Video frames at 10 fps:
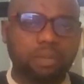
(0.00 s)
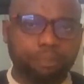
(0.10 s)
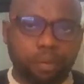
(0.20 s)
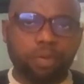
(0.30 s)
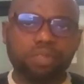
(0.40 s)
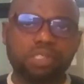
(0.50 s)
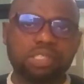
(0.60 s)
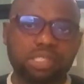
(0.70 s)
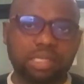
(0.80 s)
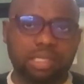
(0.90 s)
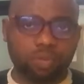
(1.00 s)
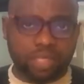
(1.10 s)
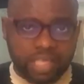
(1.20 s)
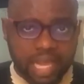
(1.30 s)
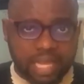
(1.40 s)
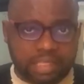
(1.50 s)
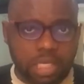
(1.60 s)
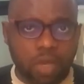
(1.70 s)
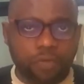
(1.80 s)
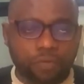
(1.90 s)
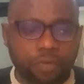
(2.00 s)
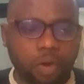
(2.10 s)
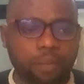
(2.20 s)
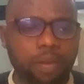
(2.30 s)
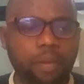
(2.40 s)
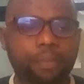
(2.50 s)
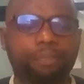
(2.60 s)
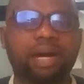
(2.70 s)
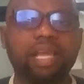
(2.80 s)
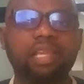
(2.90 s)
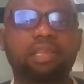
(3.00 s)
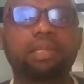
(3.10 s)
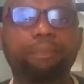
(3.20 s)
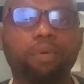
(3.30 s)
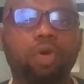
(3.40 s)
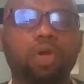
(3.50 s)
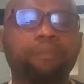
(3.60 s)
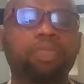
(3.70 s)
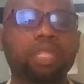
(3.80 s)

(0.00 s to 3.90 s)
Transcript: the bonuses that they will get from buying the book.